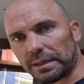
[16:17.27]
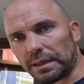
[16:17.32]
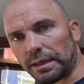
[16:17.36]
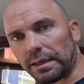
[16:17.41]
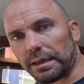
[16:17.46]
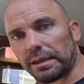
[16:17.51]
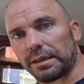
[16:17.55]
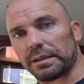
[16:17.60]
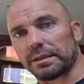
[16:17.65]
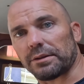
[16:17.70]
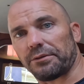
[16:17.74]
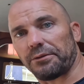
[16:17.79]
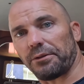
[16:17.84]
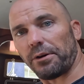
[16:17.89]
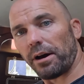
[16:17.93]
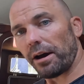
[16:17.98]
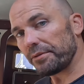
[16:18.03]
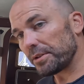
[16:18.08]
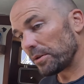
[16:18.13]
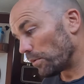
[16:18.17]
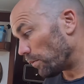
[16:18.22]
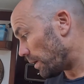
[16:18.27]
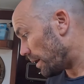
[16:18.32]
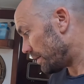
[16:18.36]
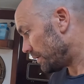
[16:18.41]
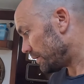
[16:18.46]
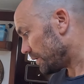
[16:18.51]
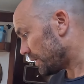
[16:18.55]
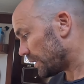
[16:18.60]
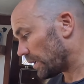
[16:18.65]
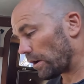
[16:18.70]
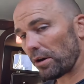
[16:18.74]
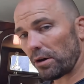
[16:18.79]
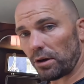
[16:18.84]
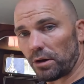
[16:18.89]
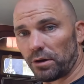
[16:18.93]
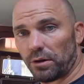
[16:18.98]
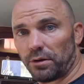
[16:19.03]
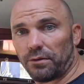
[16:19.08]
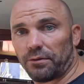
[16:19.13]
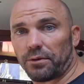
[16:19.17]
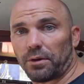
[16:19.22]
is a 5-to-1, so
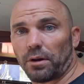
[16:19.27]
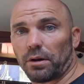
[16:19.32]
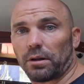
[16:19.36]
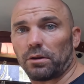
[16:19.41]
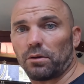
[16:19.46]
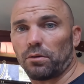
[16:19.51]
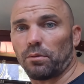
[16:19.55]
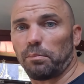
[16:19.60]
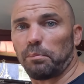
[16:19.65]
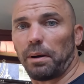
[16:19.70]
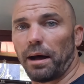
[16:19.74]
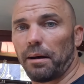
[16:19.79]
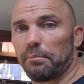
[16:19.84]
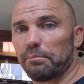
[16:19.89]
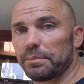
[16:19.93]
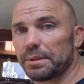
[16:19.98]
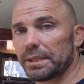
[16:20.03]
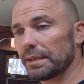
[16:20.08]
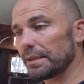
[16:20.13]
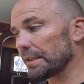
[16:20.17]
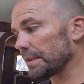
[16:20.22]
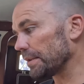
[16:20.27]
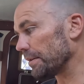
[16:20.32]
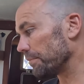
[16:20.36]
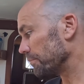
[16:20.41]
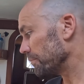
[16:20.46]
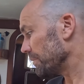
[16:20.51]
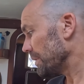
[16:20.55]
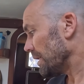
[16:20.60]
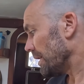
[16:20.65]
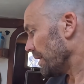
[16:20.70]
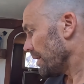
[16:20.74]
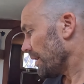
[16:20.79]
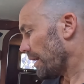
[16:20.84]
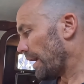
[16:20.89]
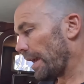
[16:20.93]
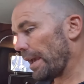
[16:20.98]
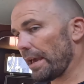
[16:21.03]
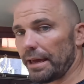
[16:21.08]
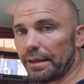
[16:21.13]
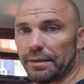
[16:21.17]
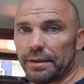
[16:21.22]
you've got a little pump system,
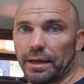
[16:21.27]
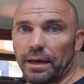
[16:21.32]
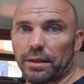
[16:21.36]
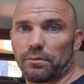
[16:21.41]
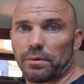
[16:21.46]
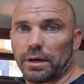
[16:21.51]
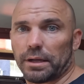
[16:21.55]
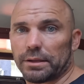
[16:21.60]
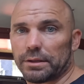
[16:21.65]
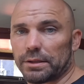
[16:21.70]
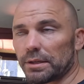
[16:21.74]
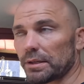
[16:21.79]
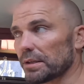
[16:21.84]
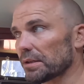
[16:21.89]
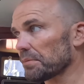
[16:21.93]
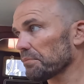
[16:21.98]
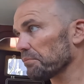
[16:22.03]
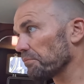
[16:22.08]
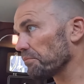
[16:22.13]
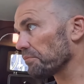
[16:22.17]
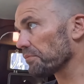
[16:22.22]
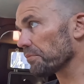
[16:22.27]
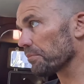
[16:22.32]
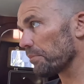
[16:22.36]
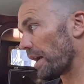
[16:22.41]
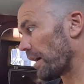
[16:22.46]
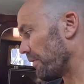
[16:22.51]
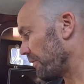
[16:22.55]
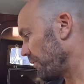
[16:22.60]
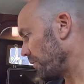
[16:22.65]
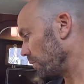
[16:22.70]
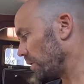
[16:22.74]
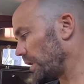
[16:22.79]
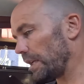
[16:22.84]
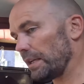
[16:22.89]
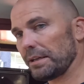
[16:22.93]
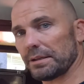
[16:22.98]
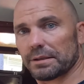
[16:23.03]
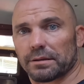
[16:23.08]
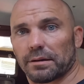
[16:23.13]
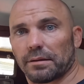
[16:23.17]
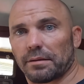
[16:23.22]
and the other one's about 4
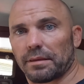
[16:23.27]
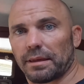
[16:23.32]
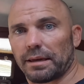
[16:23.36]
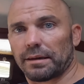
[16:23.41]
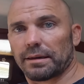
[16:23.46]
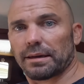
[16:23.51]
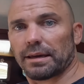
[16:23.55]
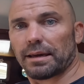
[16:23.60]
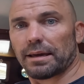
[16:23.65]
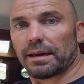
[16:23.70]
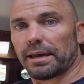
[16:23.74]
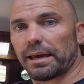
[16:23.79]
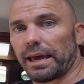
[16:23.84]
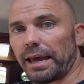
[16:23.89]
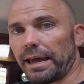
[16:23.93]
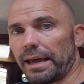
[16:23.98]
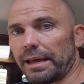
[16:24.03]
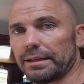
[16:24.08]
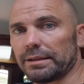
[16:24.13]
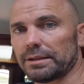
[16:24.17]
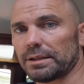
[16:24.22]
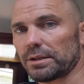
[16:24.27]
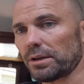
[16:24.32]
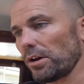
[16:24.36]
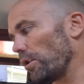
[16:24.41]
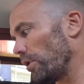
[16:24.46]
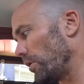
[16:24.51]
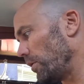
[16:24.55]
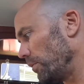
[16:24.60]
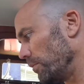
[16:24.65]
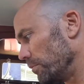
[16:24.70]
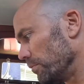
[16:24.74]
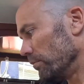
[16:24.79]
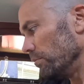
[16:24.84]
liters, I think. And so